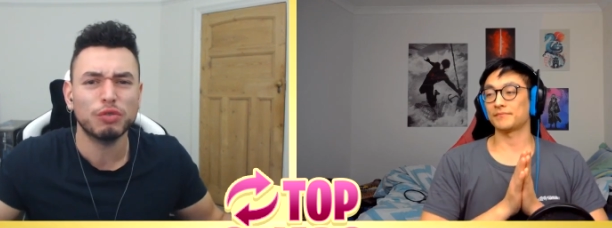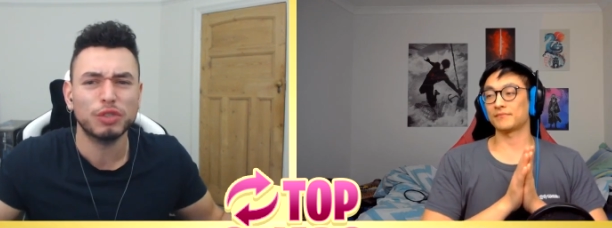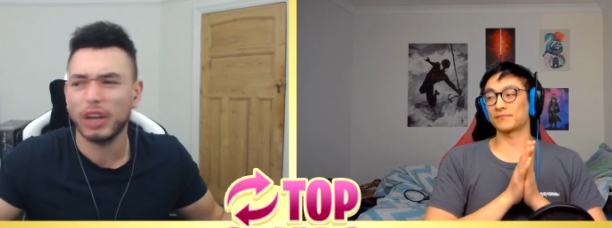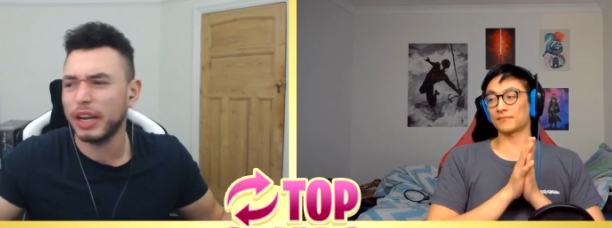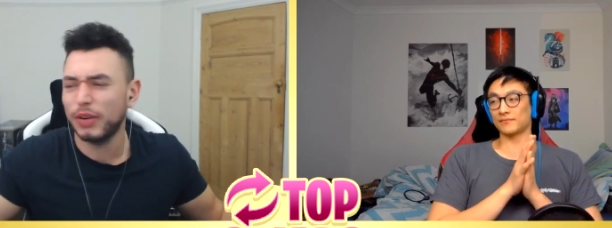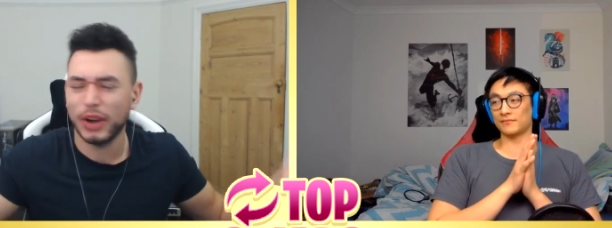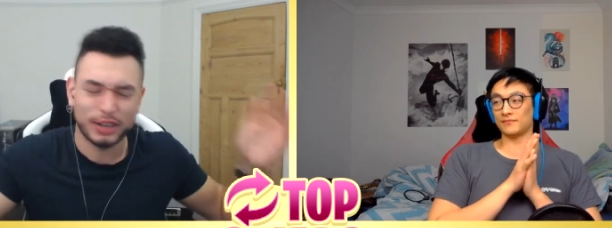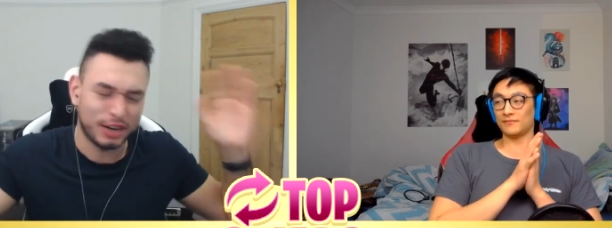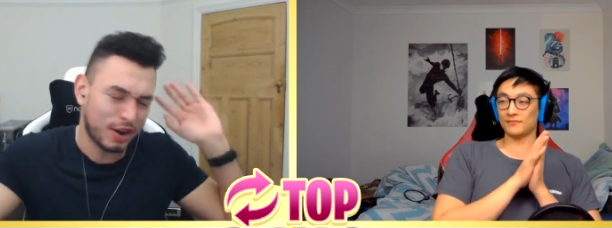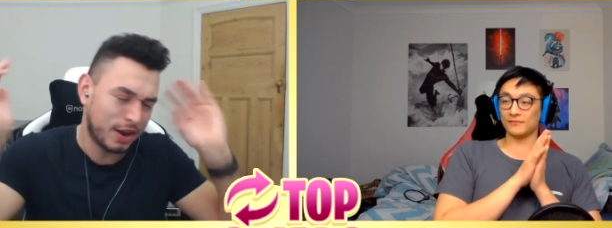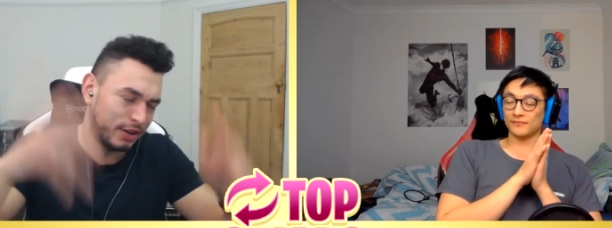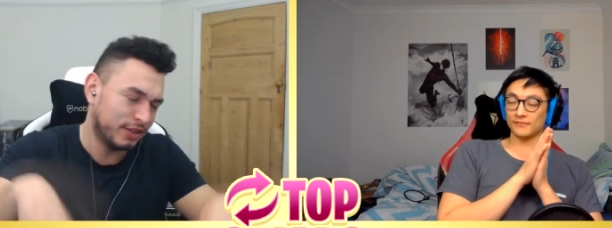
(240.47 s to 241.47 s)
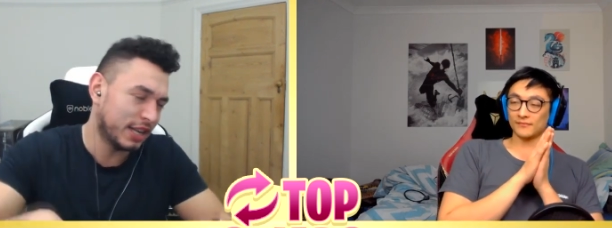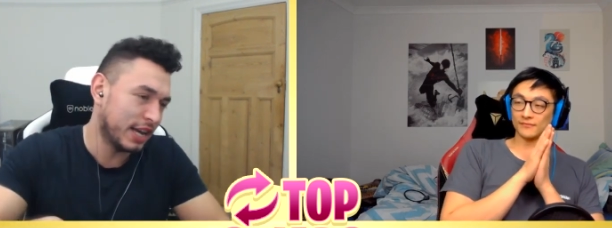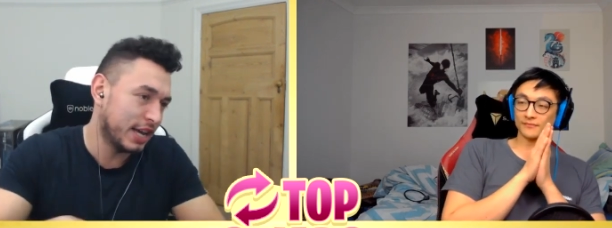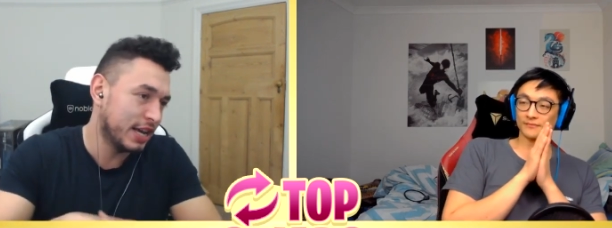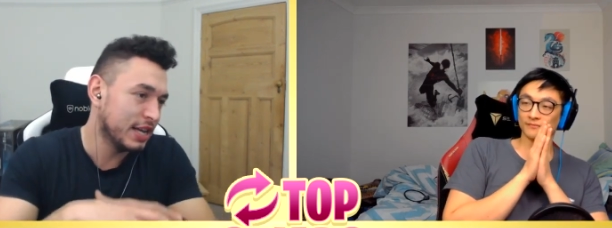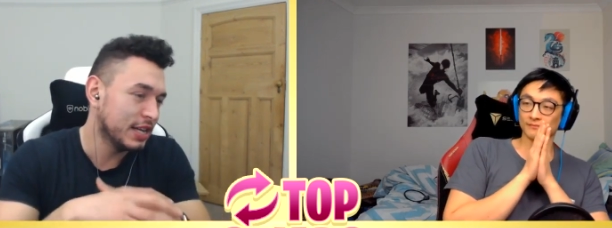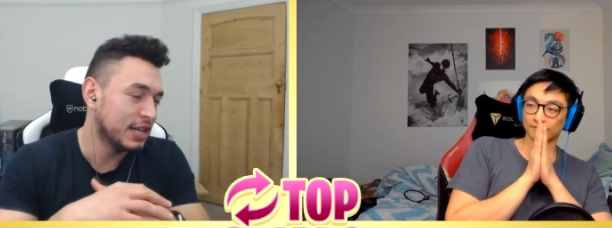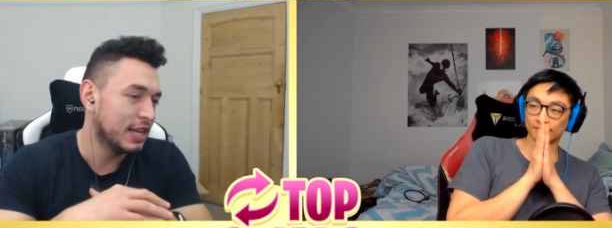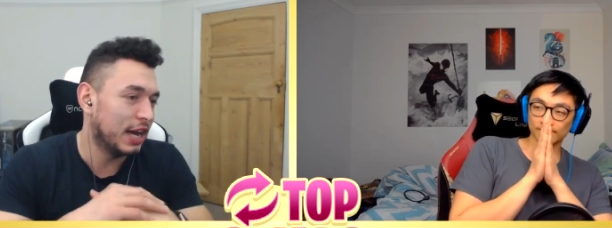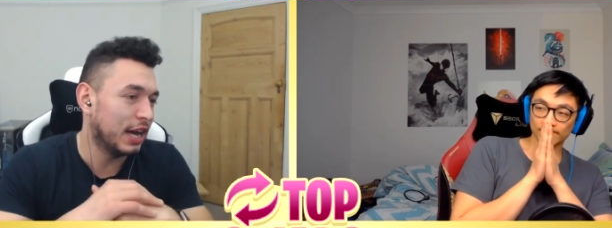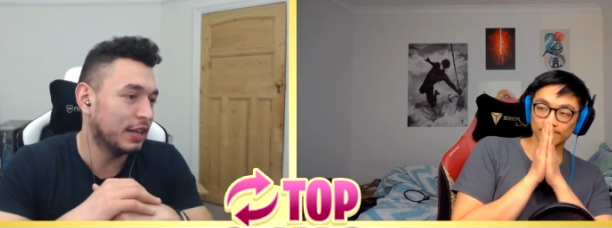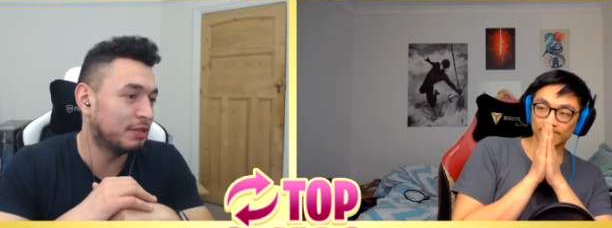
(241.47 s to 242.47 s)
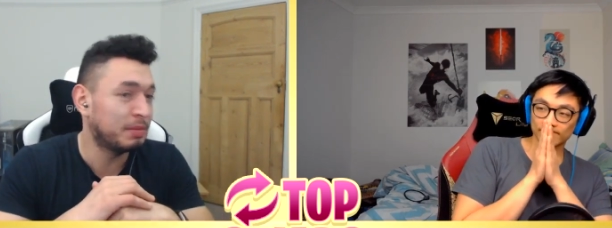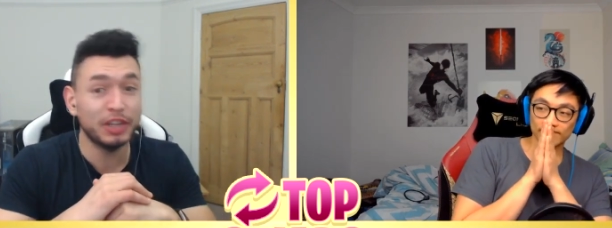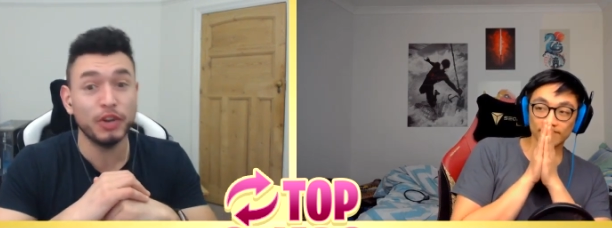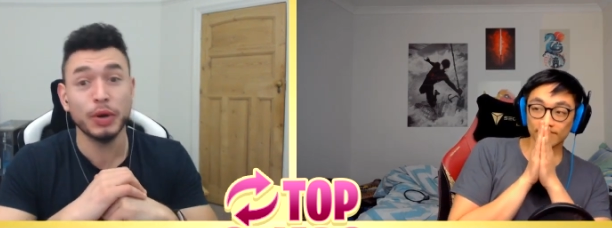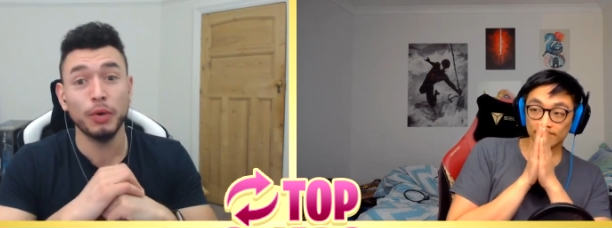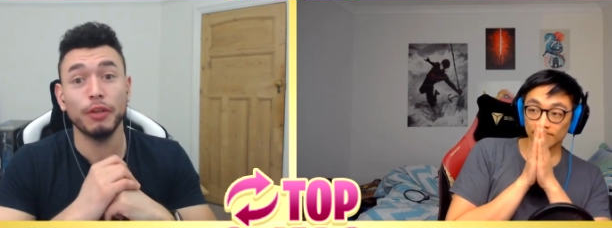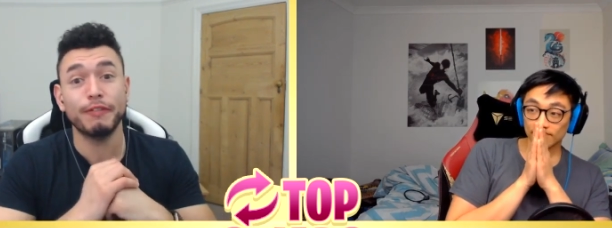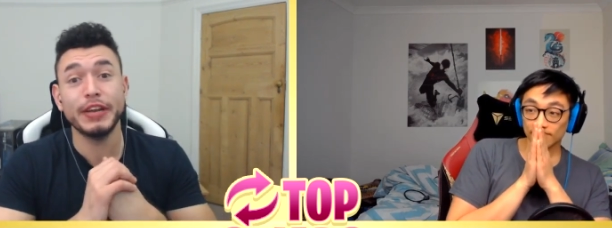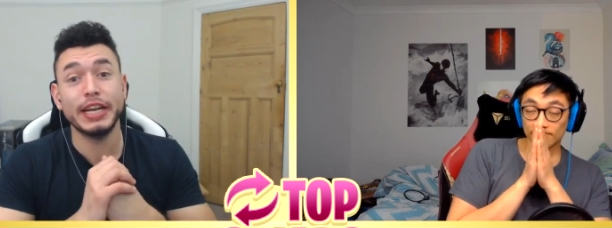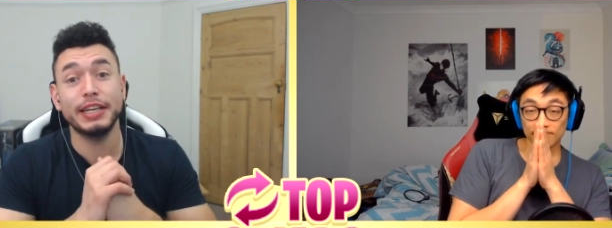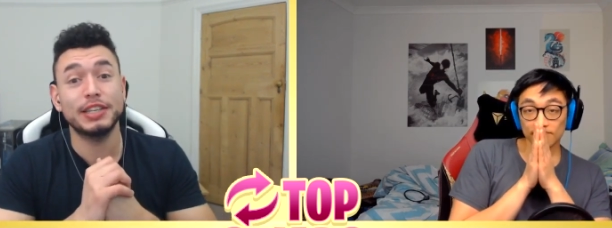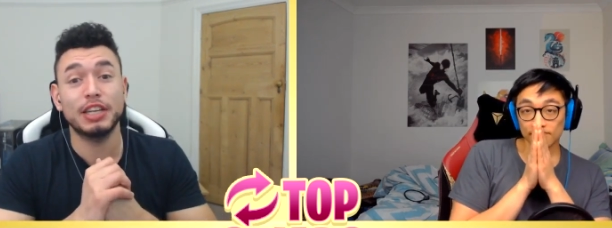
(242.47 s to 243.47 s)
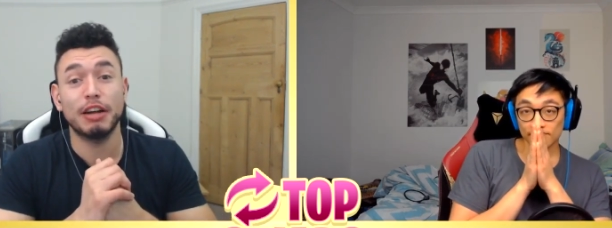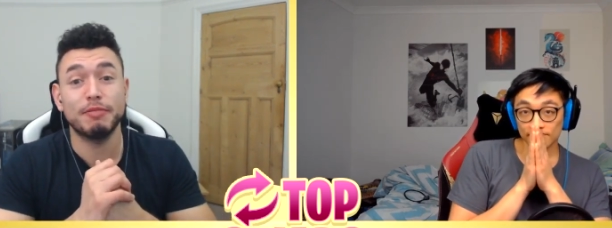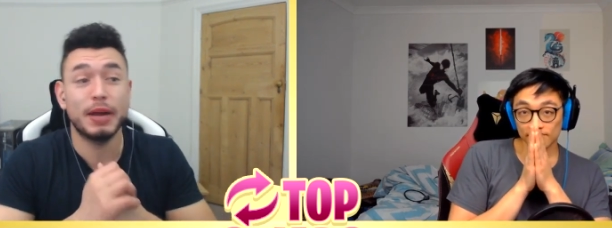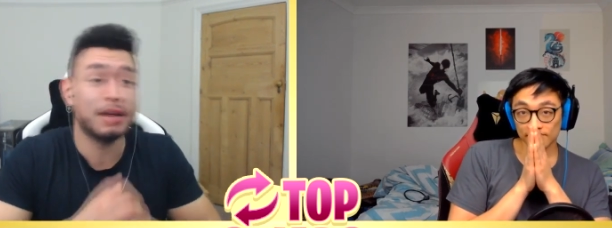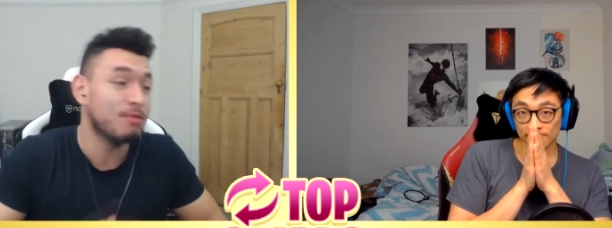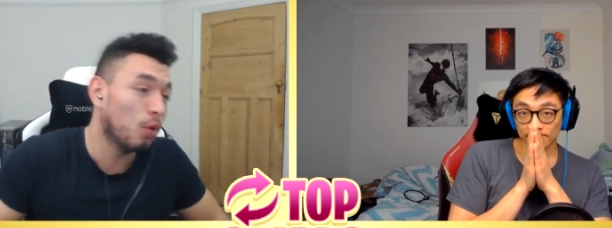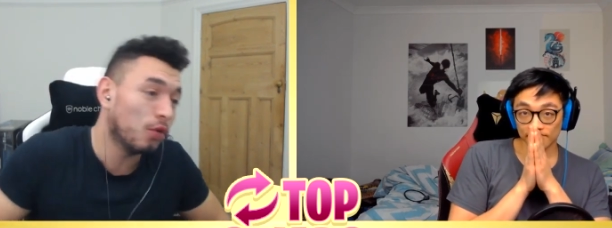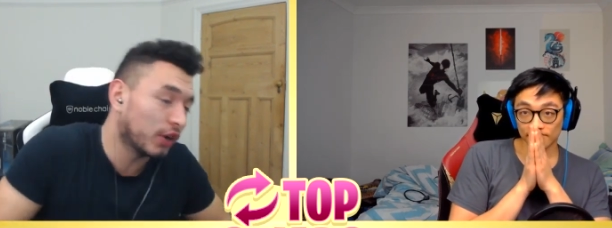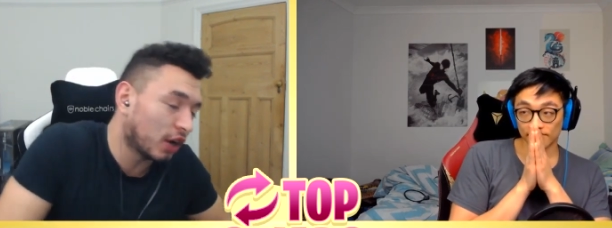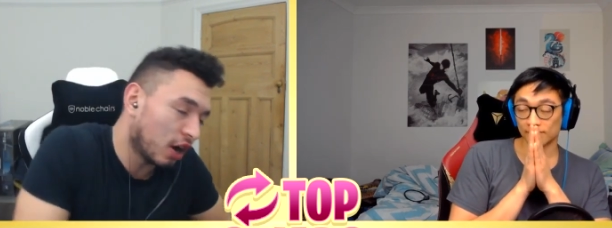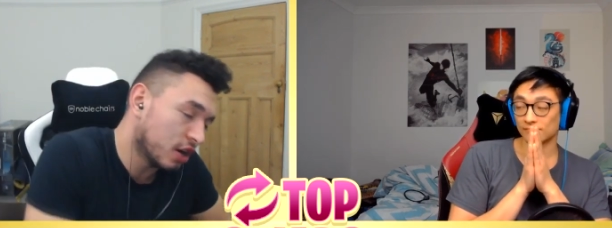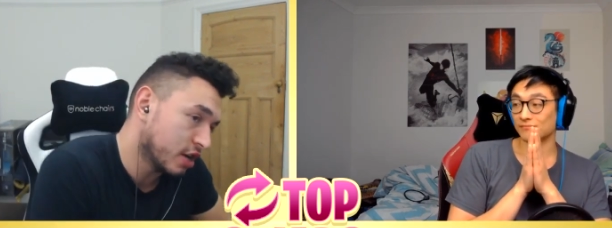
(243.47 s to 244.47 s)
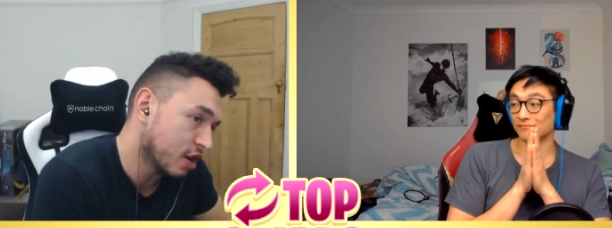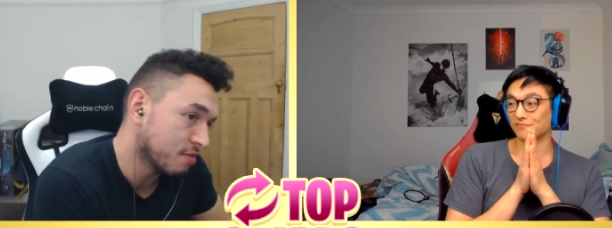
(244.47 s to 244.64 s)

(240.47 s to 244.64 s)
Speaker 1: cycle, I don't know how you say it. Uh, been doing all the fitness stuff, man, all the cardio.